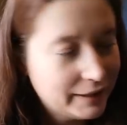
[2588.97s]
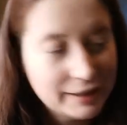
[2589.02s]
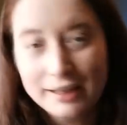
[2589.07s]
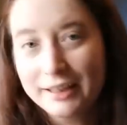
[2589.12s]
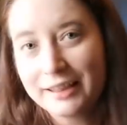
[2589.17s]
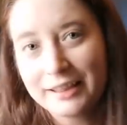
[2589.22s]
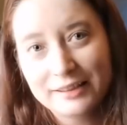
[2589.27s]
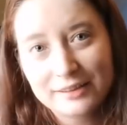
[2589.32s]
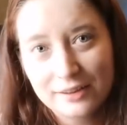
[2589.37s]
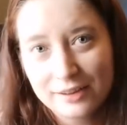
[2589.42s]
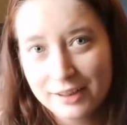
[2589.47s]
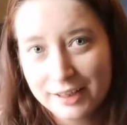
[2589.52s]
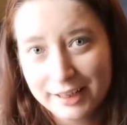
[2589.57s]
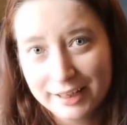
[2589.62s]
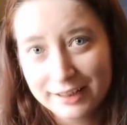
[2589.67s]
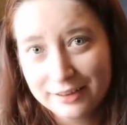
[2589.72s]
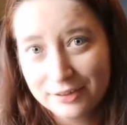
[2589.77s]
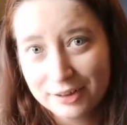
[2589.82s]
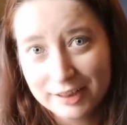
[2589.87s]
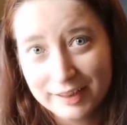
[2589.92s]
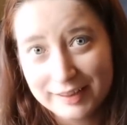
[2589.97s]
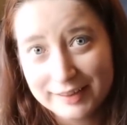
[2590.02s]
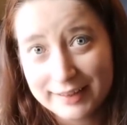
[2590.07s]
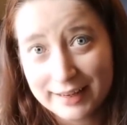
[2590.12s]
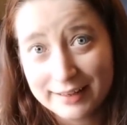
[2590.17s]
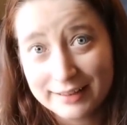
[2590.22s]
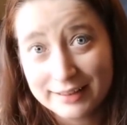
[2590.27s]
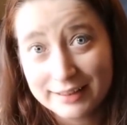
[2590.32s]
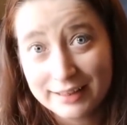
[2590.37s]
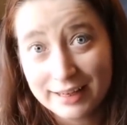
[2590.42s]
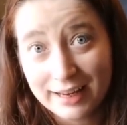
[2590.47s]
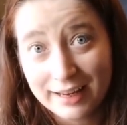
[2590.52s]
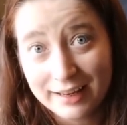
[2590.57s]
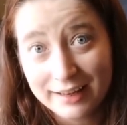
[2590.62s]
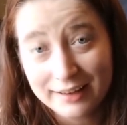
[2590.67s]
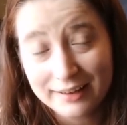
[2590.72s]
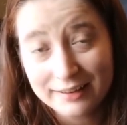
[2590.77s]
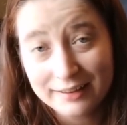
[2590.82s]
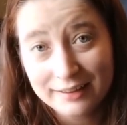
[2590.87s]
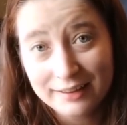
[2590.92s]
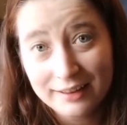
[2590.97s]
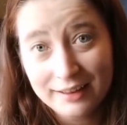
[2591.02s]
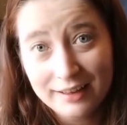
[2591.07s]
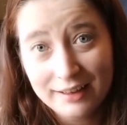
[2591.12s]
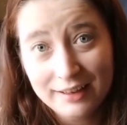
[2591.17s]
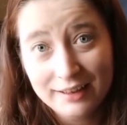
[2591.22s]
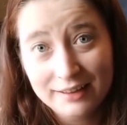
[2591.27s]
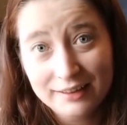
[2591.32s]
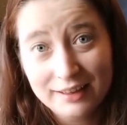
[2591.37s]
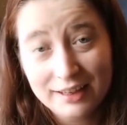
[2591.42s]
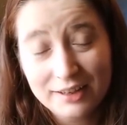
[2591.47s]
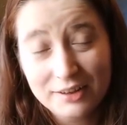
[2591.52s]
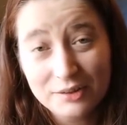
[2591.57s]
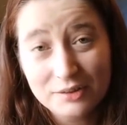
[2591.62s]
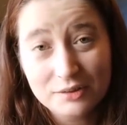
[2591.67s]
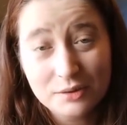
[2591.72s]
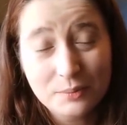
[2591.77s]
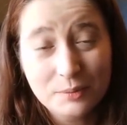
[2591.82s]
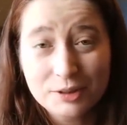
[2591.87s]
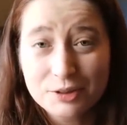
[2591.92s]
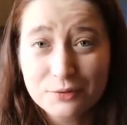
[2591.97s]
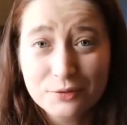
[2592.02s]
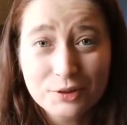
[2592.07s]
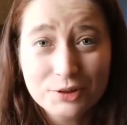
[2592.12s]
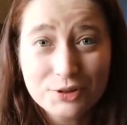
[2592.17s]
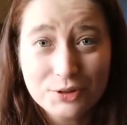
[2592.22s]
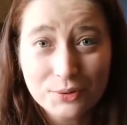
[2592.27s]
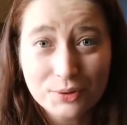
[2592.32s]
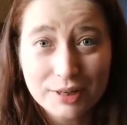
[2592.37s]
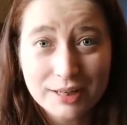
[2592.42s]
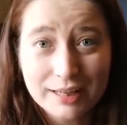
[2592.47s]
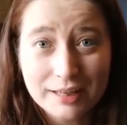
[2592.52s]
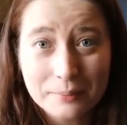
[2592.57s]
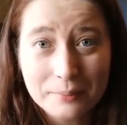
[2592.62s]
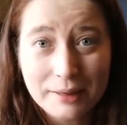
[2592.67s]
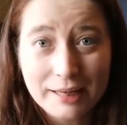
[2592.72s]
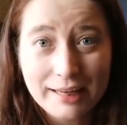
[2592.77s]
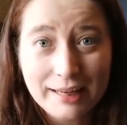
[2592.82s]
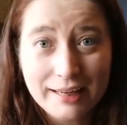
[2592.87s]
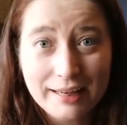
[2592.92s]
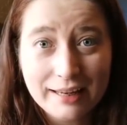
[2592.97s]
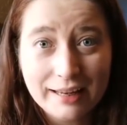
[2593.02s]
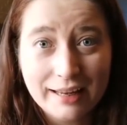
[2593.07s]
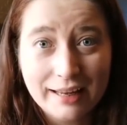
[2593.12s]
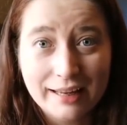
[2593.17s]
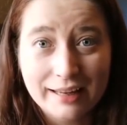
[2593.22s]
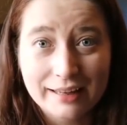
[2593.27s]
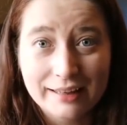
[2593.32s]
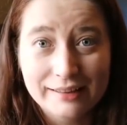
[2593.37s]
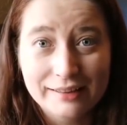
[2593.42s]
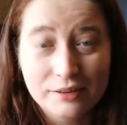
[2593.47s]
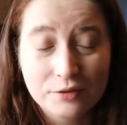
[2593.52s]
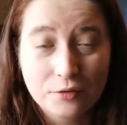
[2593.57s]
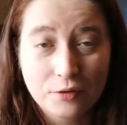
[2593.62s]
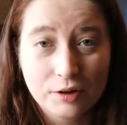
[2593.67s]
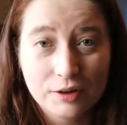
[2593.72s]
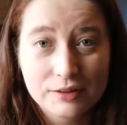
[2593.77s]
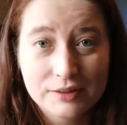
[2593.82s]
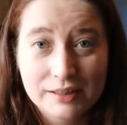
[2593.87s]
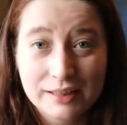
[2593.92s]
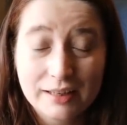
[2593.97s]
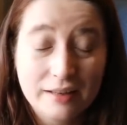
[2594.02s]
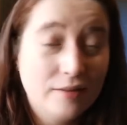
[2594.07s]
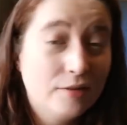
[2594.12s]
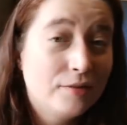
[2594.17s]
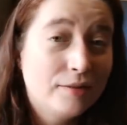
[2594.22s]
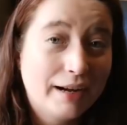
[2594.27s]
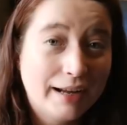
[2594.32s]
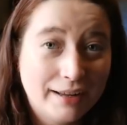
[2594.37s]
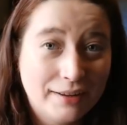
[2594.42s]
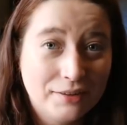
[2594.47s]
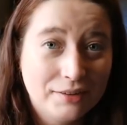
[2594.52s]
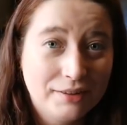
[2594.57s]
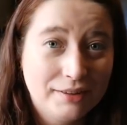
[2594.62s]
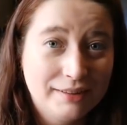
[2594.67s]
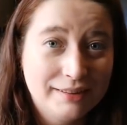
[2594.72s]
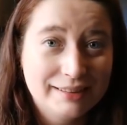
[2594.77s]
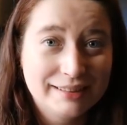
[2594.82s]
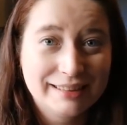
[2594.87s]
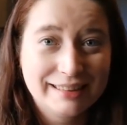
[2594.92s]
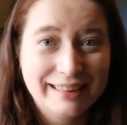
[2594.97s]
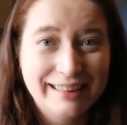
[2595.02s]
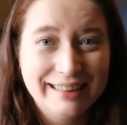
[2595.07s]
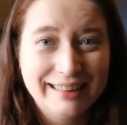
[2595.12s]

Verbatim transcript: I think that's all I can really say today. Thank you so much for joining me and for sticking around.